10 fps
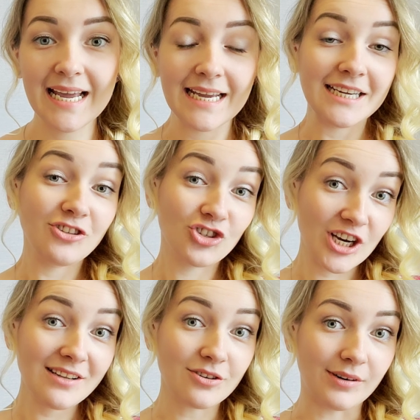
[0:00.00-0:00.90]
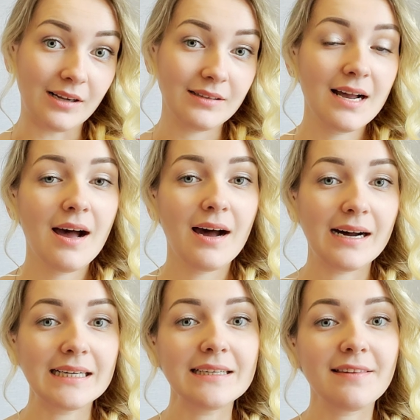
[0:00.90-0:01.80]
In general,
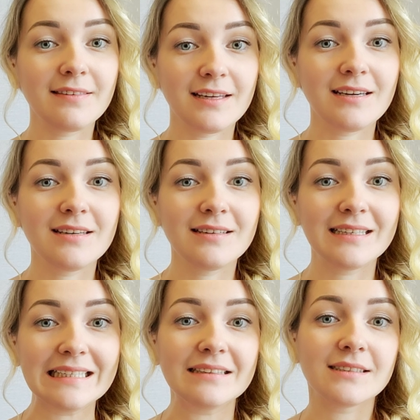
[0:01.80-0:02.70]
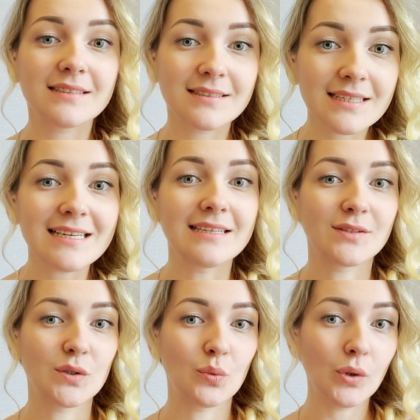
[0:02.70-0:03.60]
I think seeing
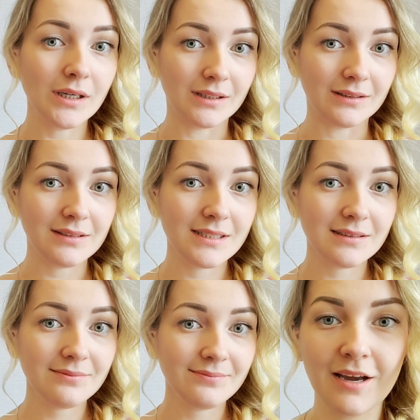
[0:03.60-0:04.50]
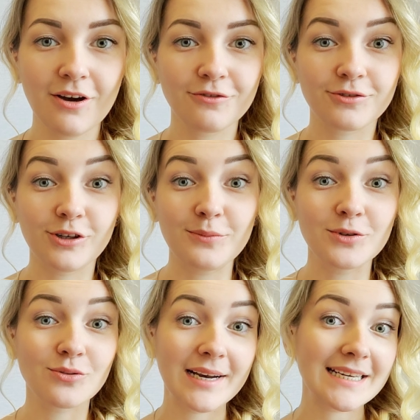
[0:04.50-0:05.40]
the world, from
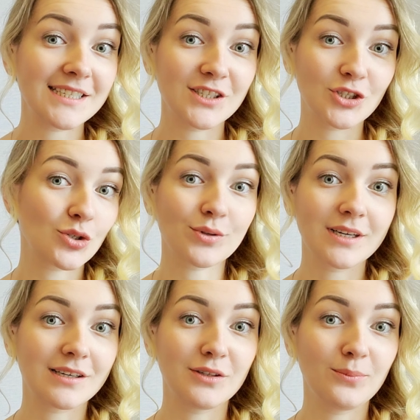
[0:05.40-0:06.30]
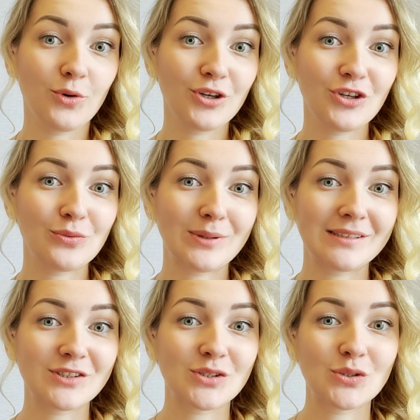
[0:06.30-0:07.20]
great historical
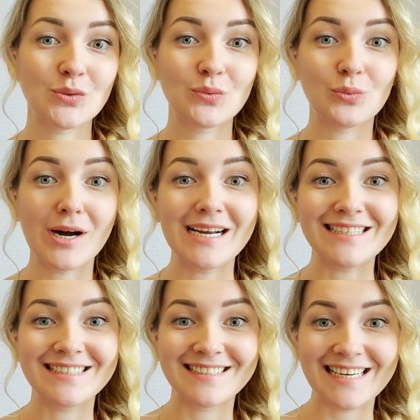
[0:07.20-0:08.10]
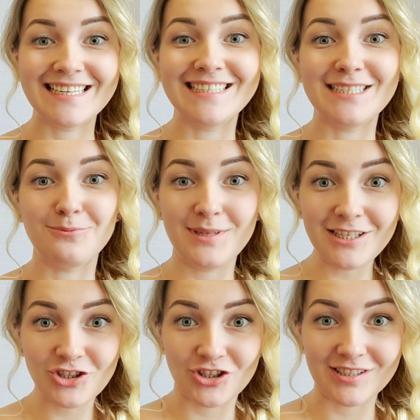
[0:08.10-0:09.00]
monuments to white sandy
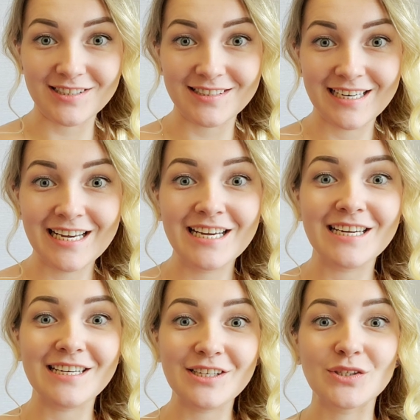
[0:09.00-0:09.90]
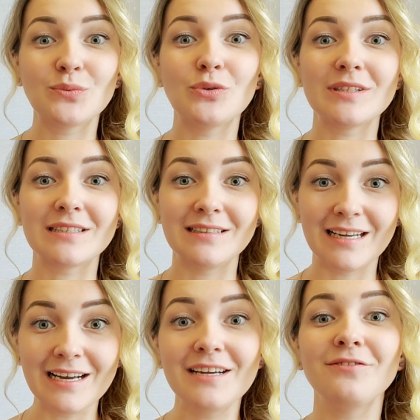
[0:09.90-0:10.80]
beaches, is what
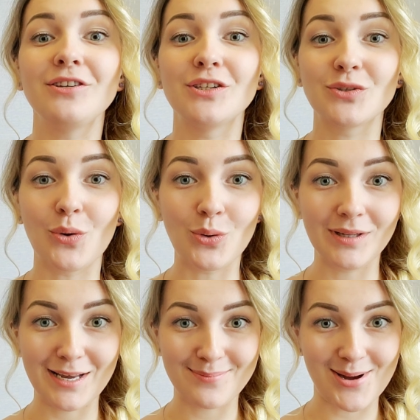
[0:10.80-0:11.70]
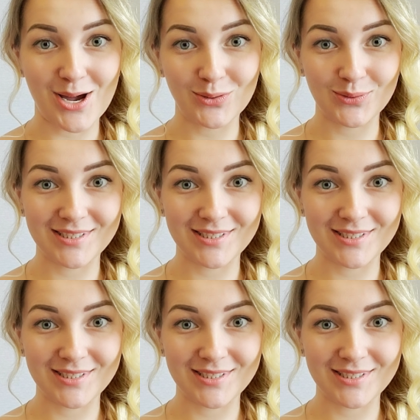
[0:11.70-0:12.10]
life is all about.